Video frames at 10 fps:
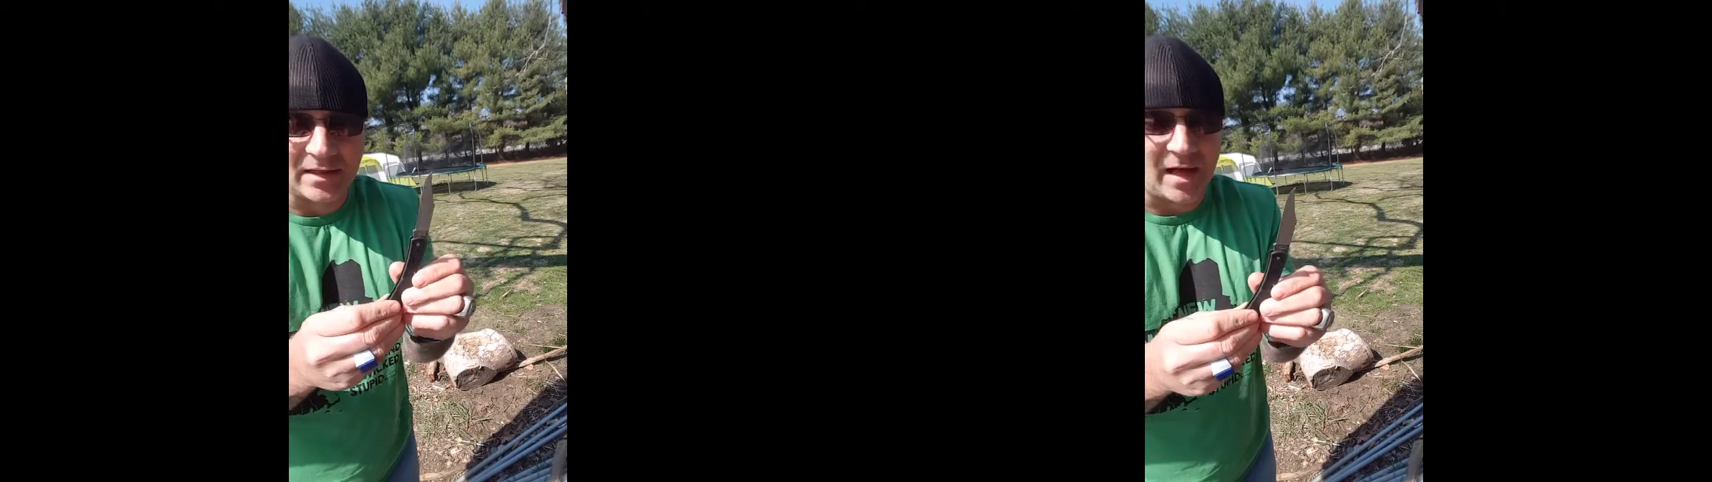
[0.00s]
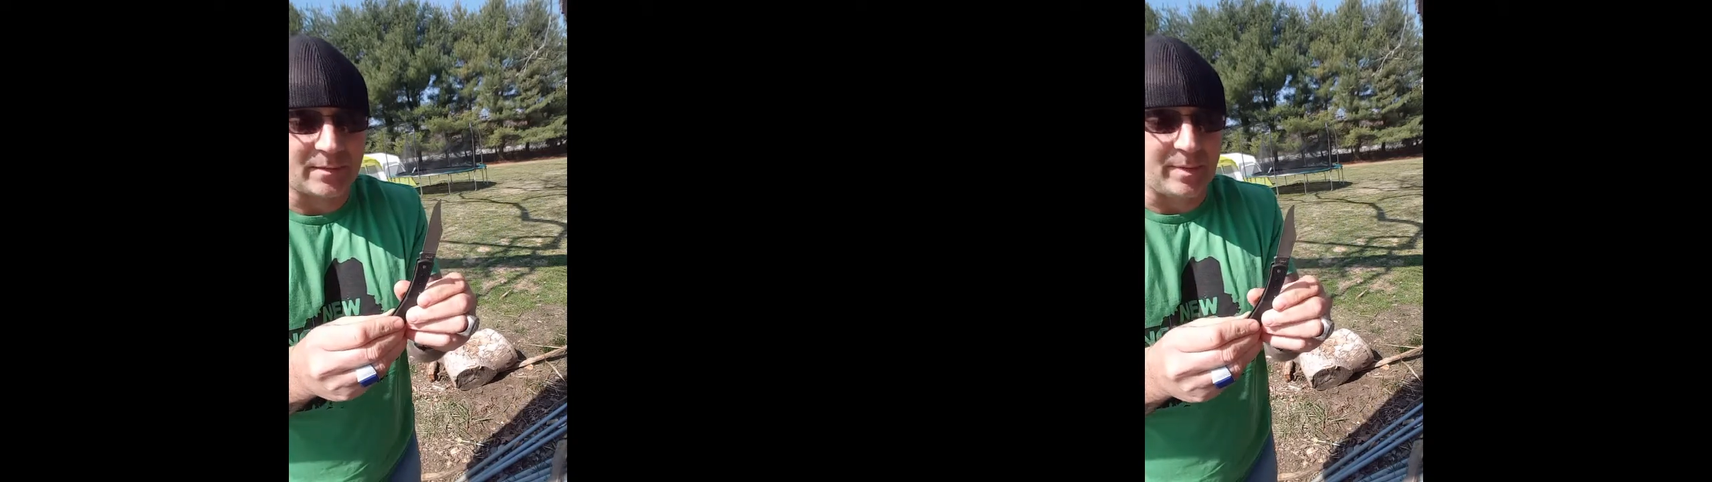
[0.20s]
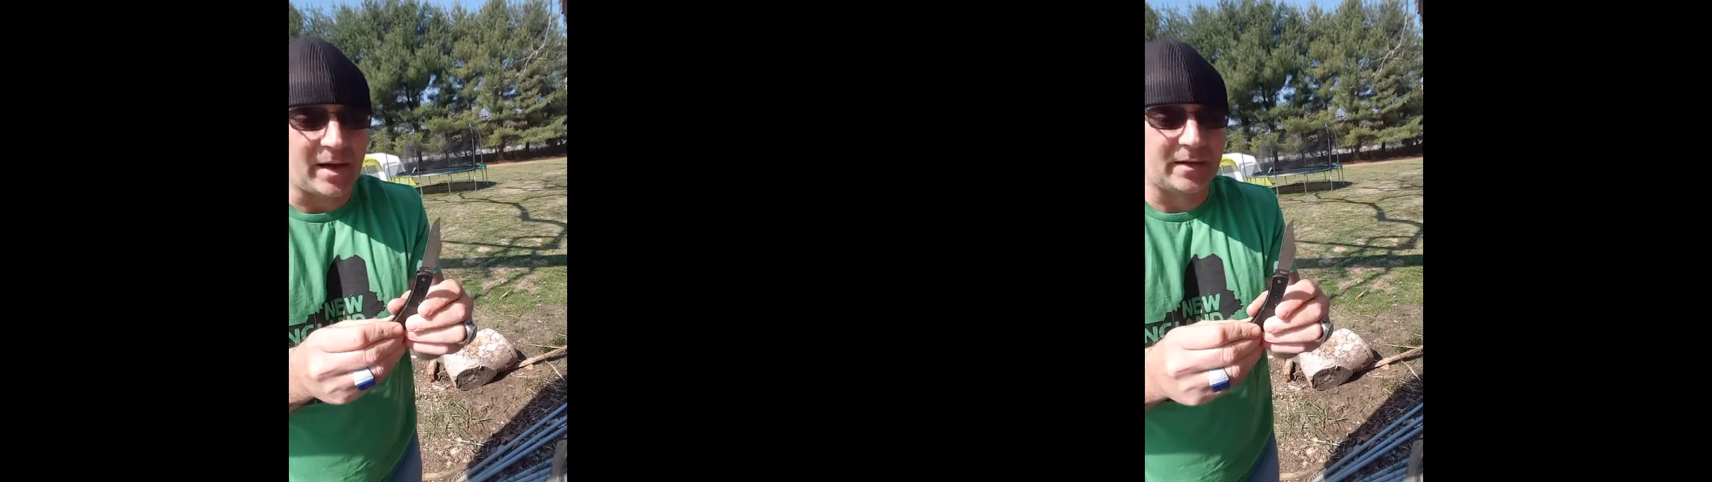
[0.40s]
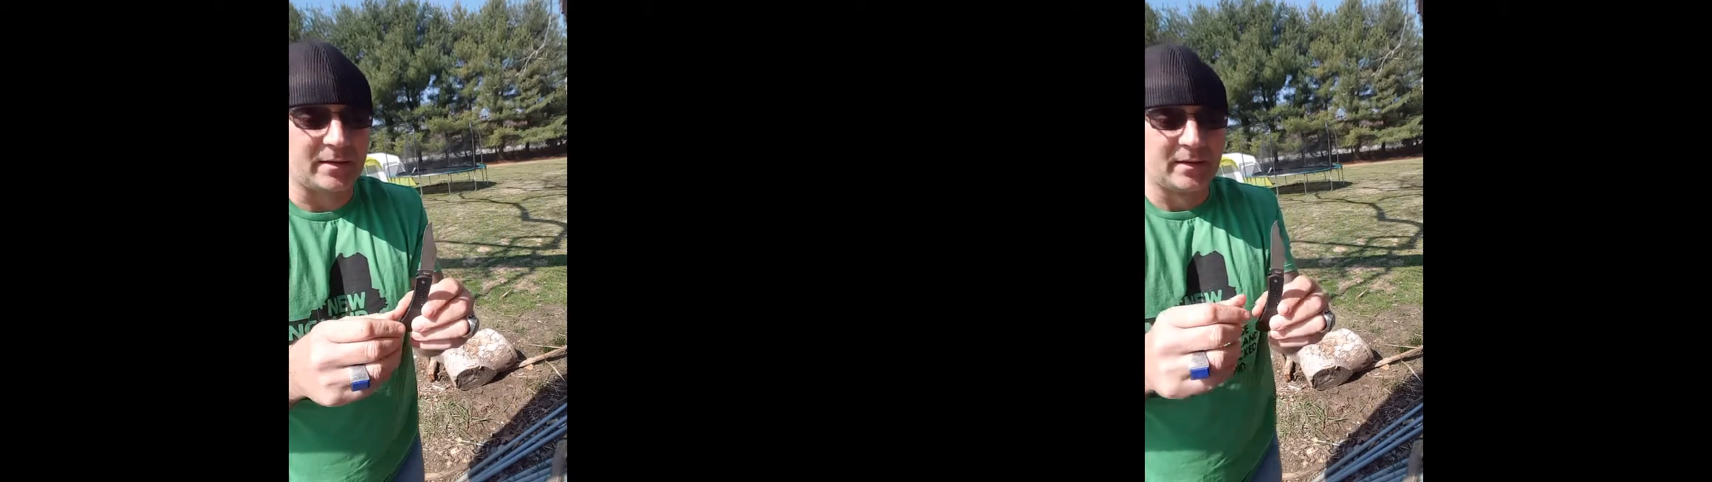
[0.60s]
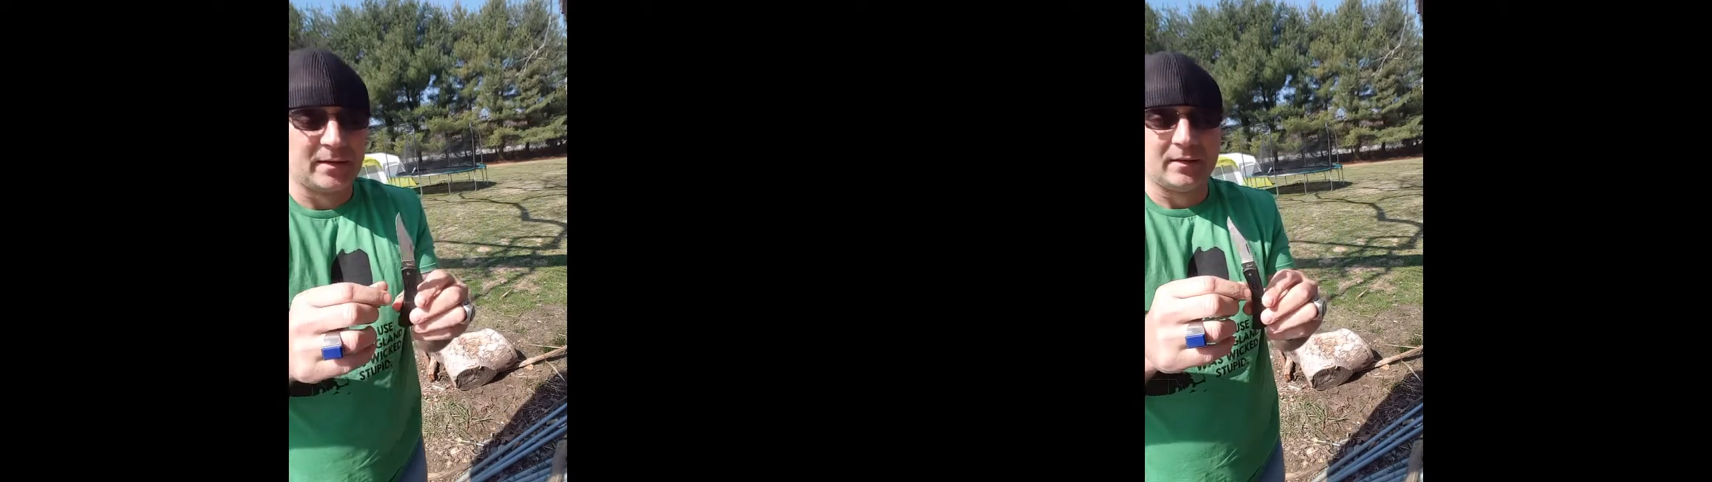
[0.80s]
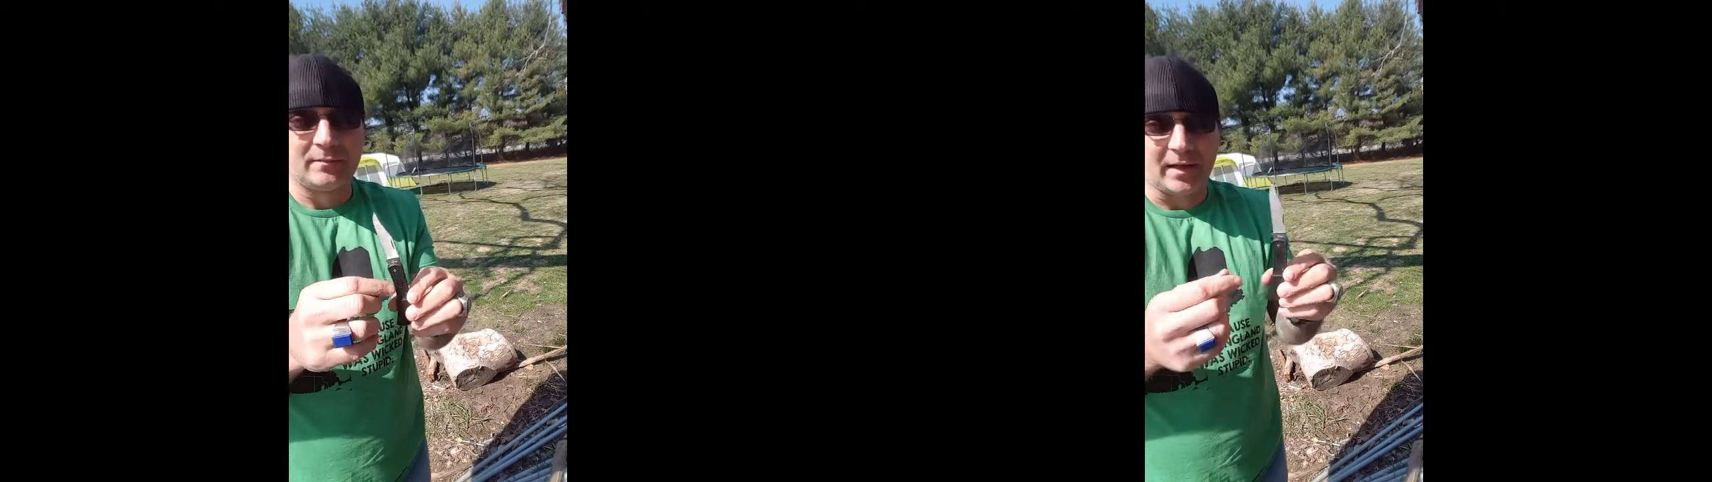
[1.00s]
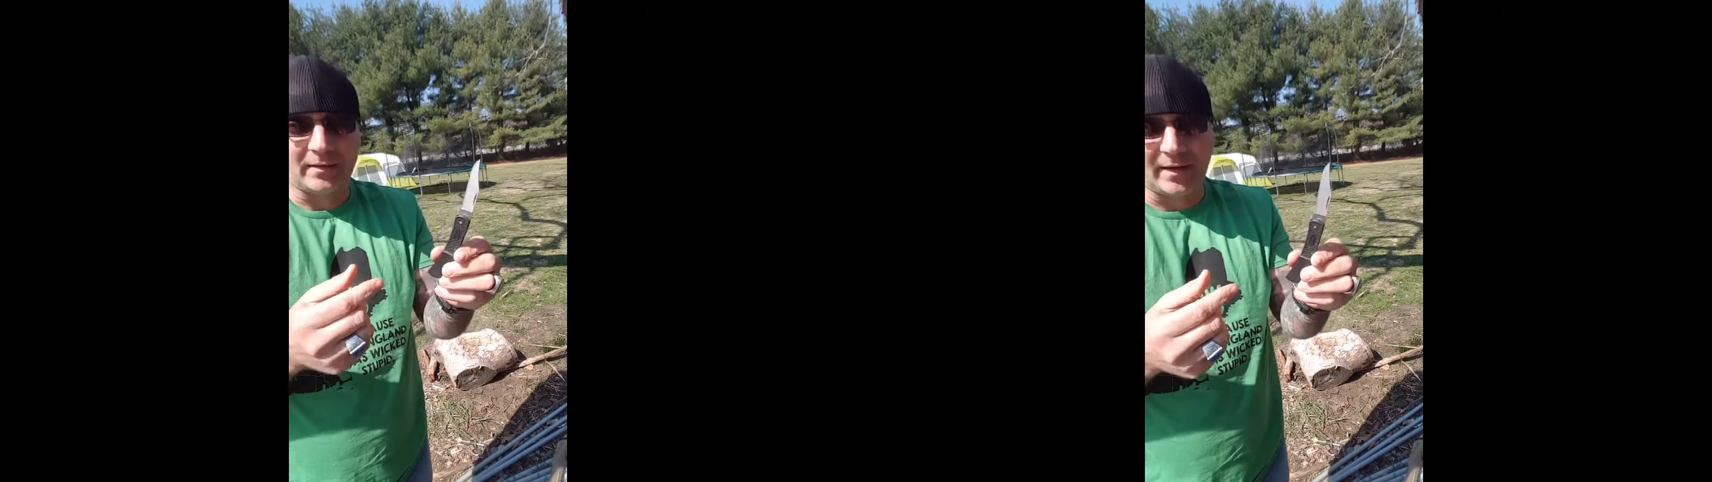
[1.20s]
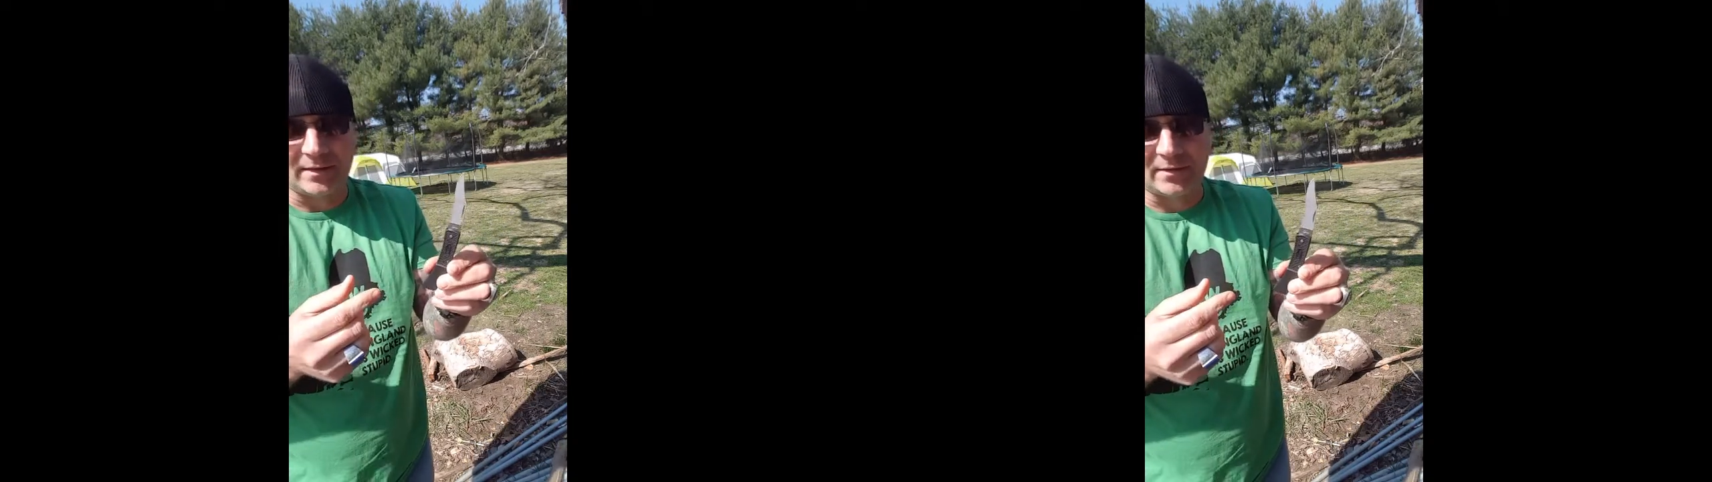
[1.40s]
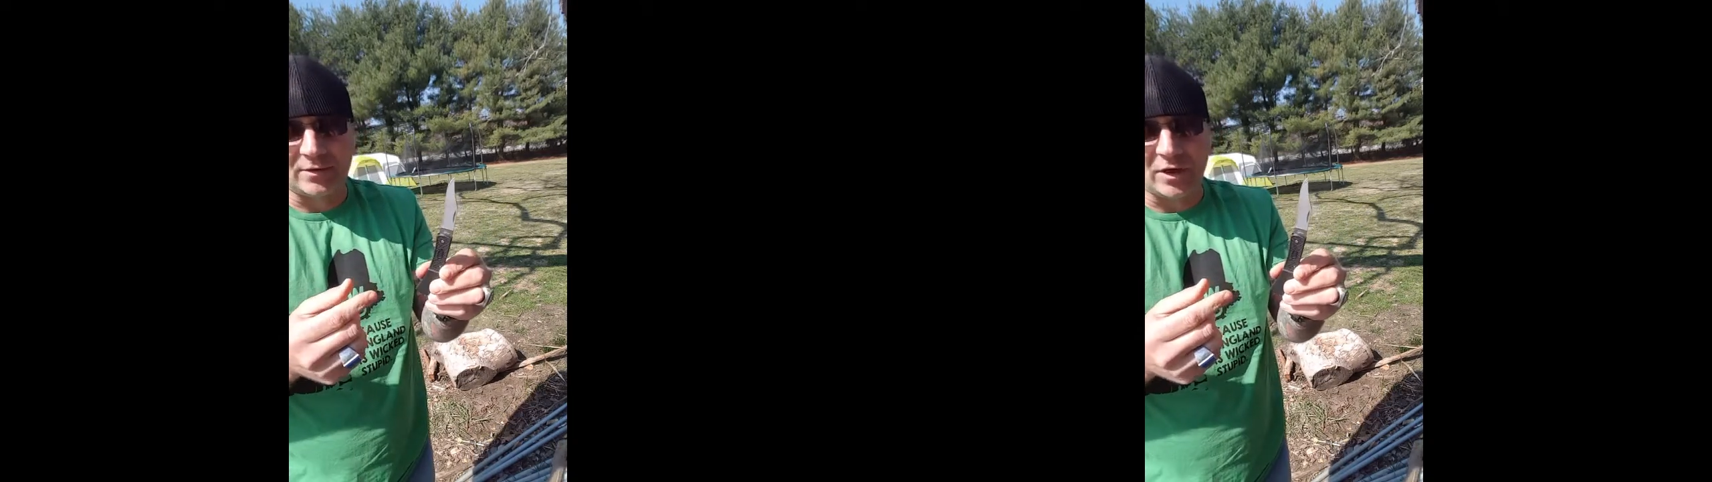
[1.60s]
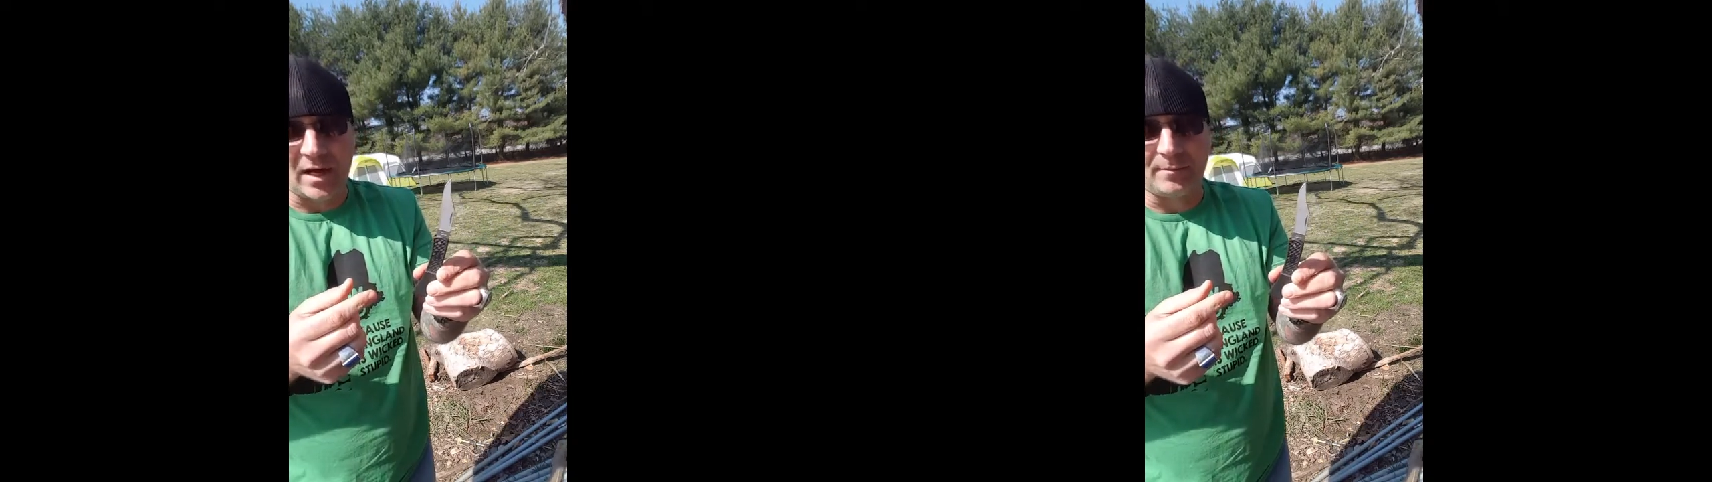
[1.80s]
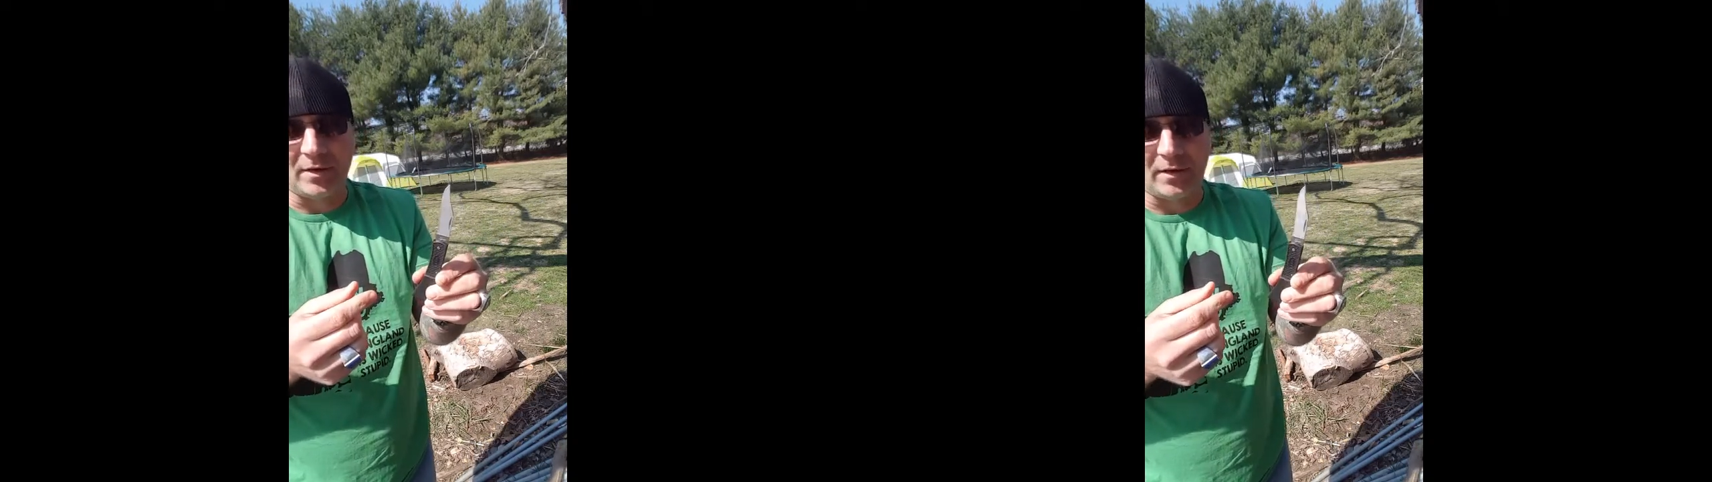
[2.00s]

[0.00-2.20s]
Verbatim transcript: lockback that gets a job